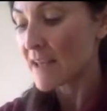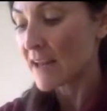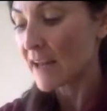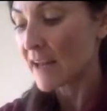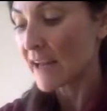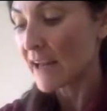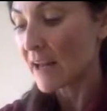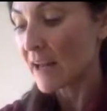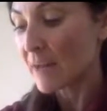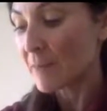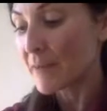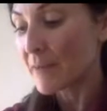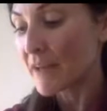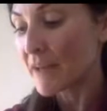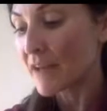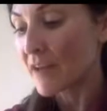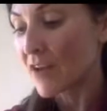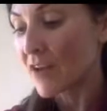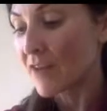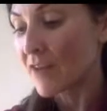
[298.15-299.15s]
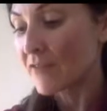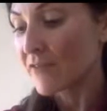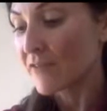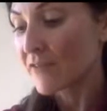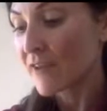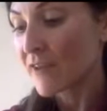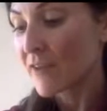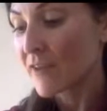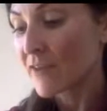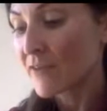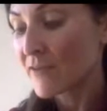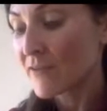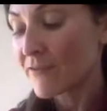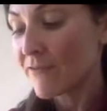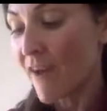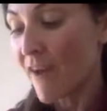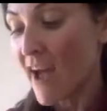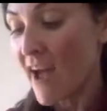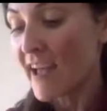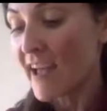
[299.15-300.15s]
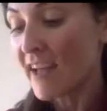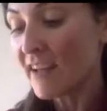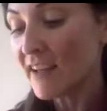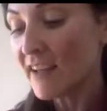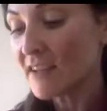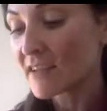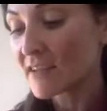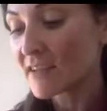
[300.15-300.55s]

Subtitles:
a little bit of fire.